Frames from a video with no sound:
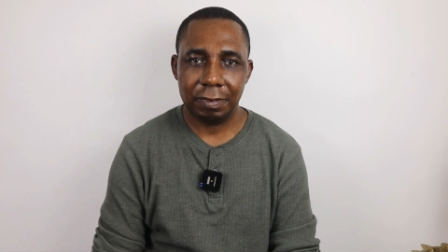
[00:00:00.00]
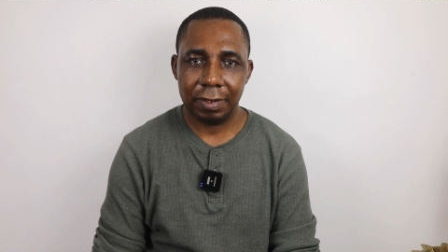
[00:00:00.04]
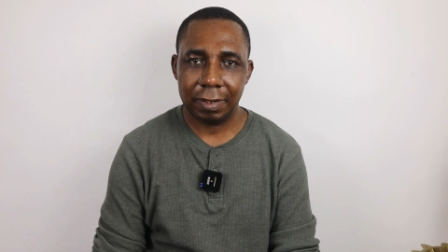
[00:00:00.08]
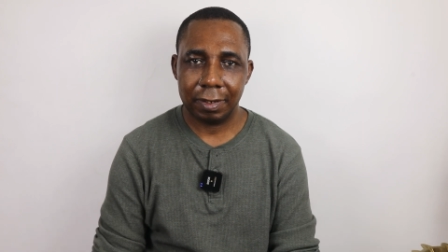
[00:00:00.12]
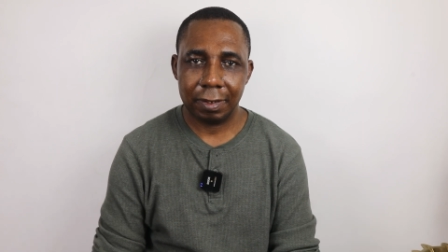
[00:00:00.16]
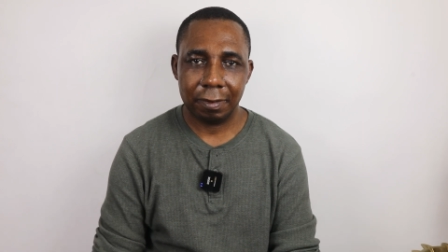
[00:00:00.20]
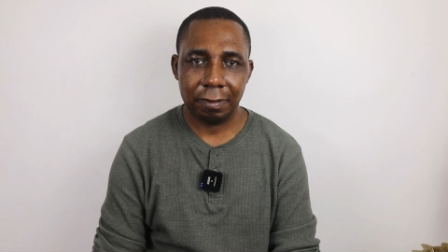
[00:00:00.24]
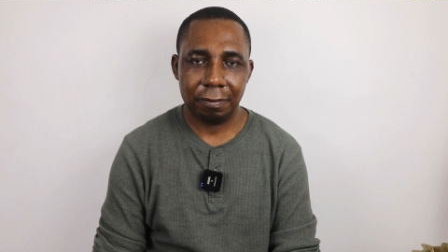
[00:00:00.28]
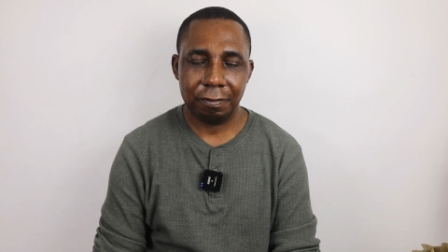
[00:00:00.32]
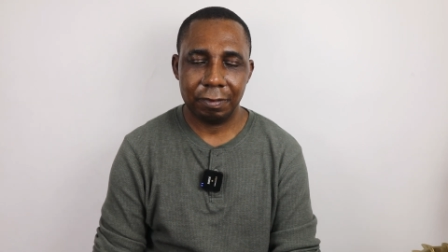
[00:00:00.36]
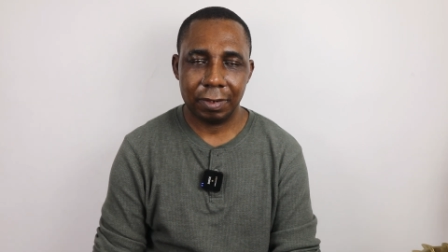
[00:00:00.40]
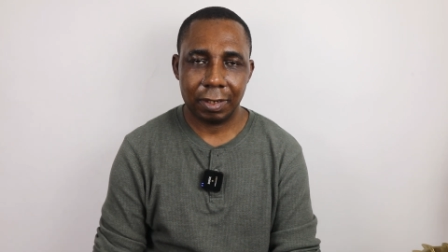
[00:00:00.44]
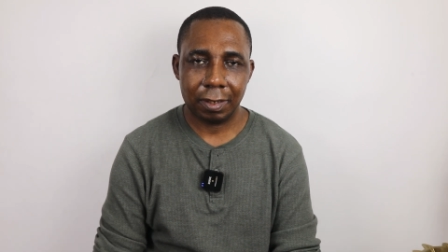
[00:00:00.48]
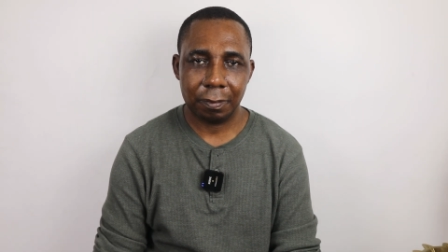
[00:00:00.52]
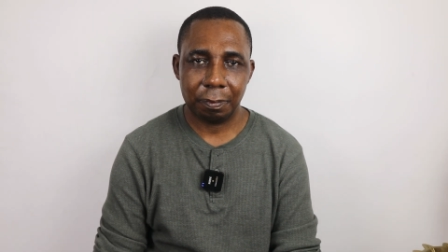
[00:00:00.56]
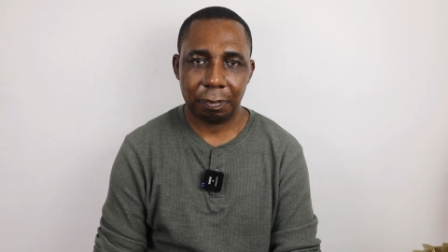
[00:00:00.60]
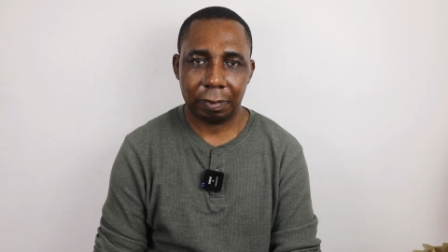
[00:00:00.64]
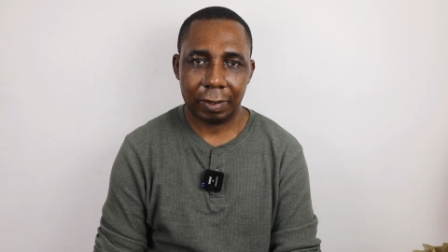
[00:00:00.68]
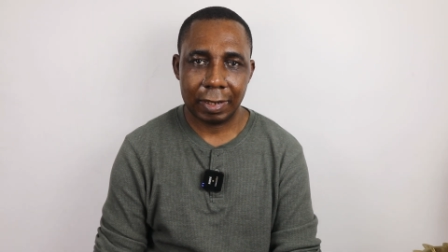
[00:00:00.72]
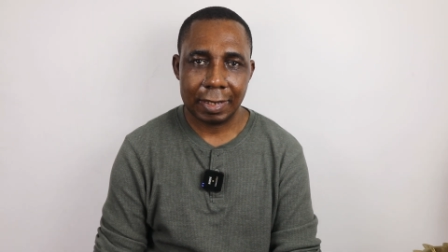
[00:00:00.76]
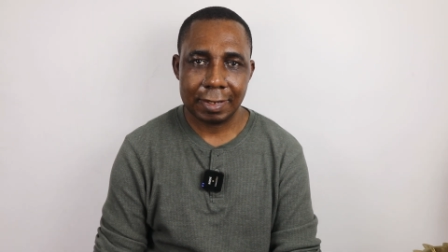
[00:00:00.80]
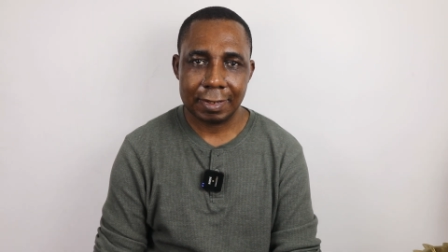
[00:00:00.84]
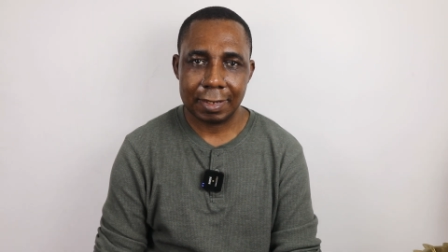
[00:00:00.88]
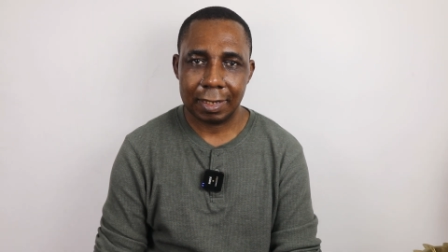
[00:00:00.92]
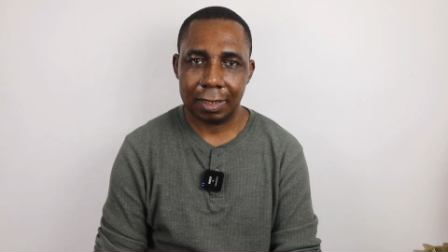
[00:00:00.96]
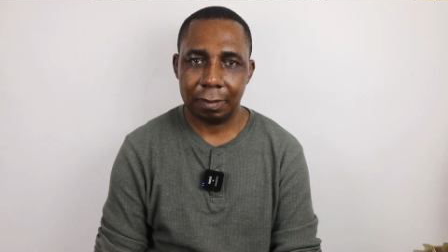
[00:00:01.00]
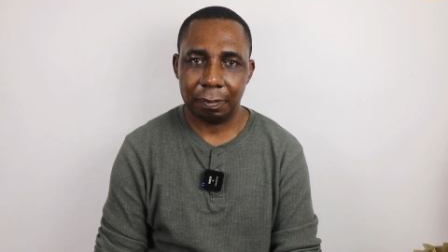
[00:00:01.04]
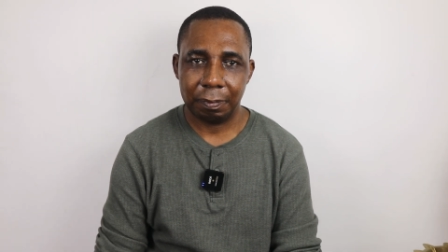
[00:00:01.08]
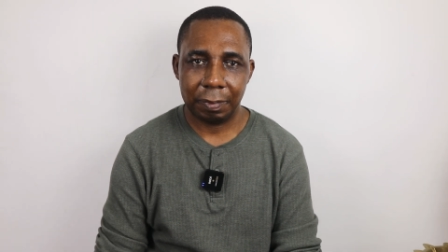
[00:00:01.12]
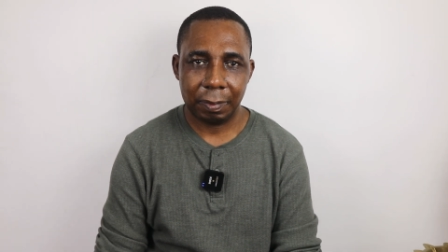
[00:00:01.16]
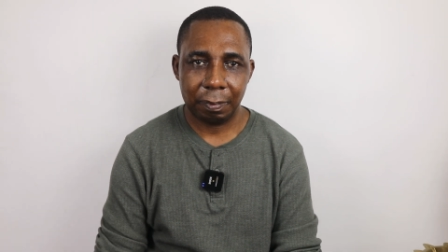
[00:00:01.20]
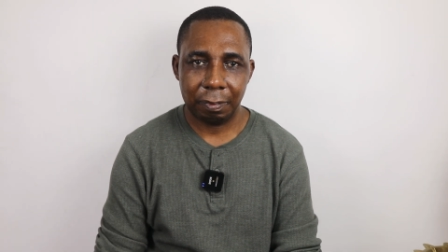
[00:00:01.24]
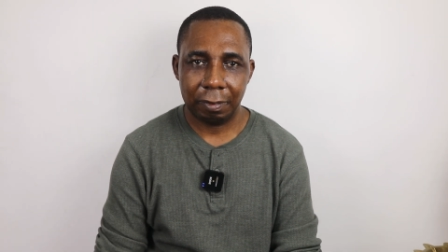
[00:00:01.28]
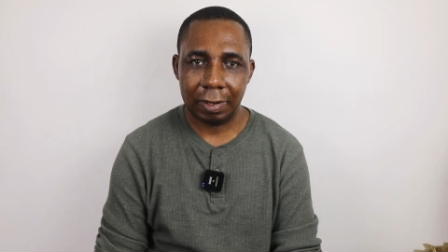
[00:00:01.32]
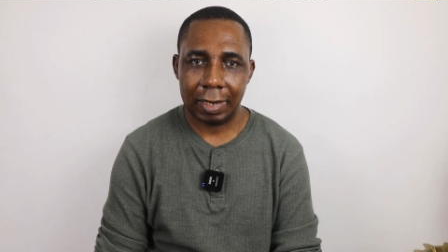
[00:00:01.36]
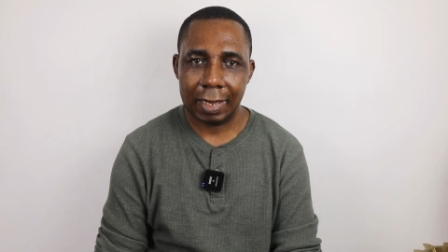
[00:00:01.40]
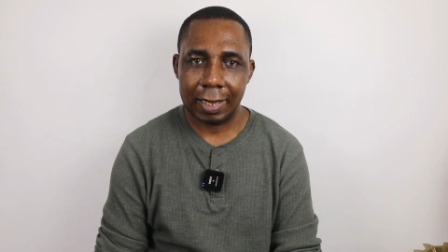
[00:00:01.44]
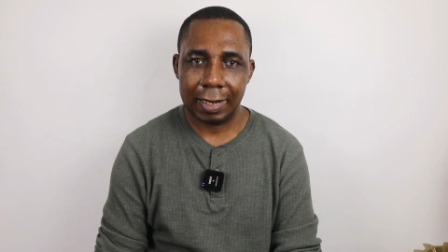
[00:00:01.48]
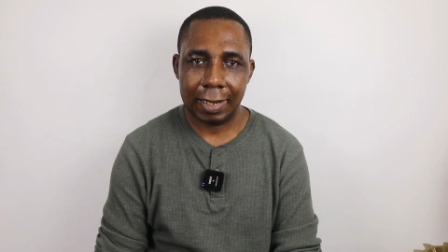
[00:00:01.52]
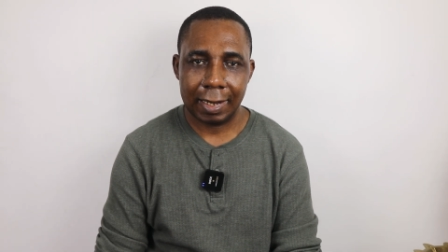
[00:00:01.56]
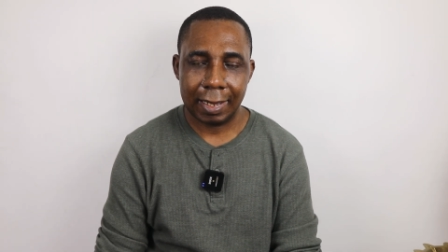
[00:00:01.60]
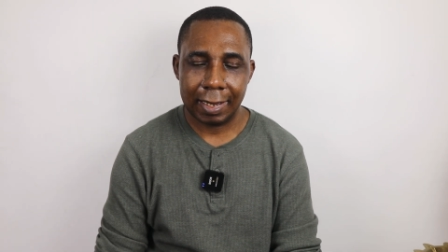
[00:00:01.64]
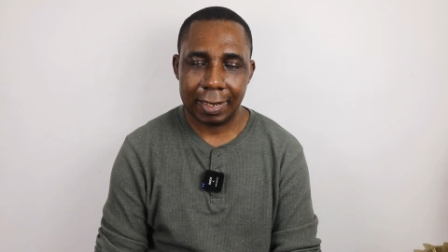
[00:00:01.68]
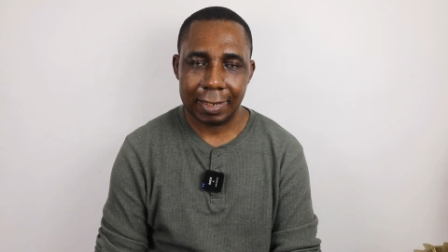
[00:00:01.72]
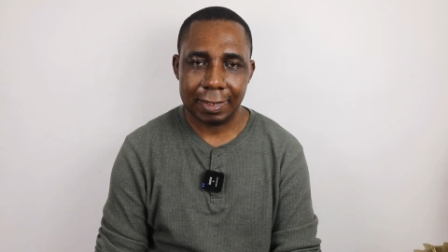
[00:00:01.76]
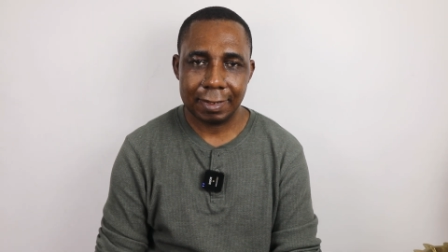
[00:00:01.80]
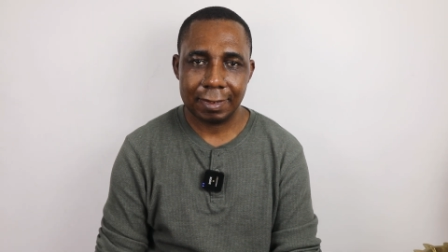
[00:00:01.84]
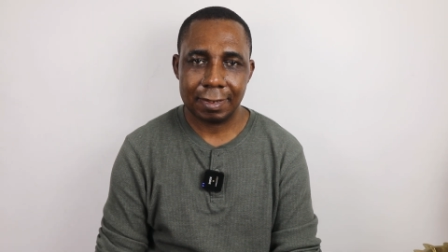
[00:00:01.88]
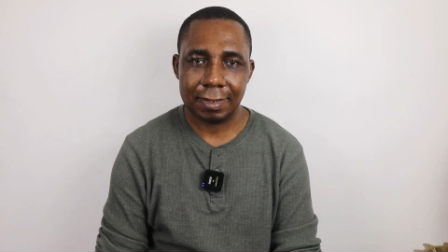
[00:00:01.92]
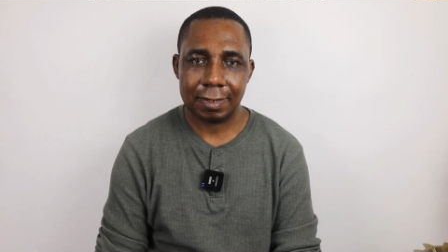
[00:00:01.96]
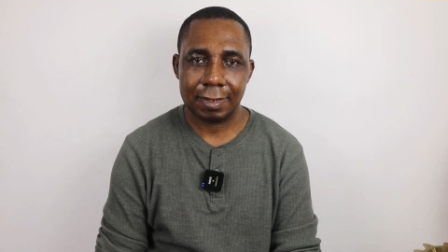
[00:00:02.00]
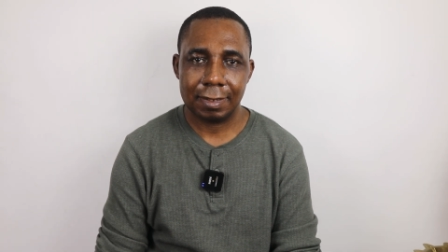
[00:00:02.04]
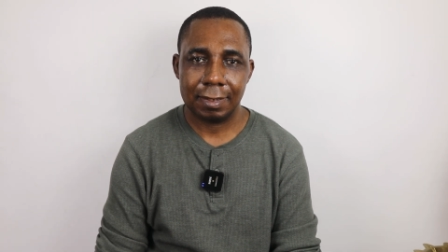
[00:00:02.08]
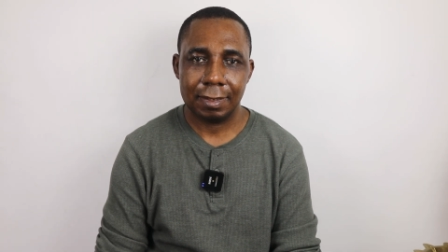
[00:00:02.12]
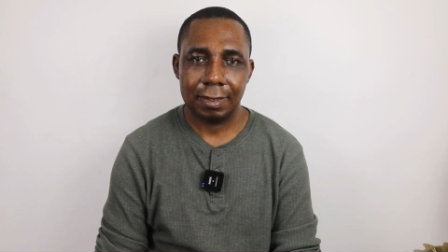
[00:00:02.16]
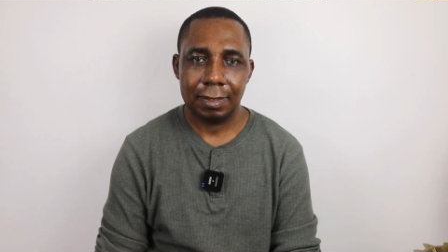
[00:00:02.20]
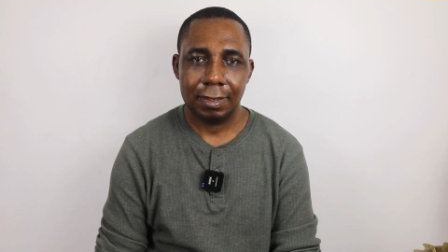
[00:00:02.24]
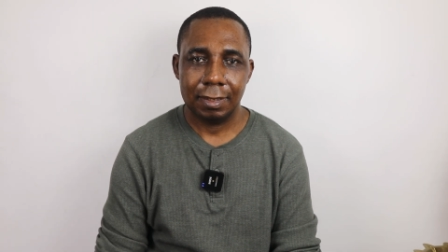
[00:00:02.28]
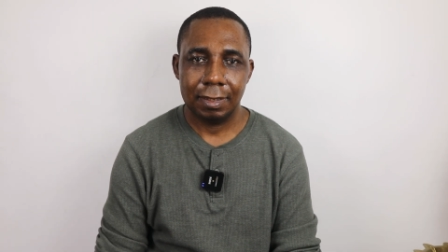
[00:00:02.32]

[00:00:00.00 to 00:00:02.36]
very very pleasant. People are nice,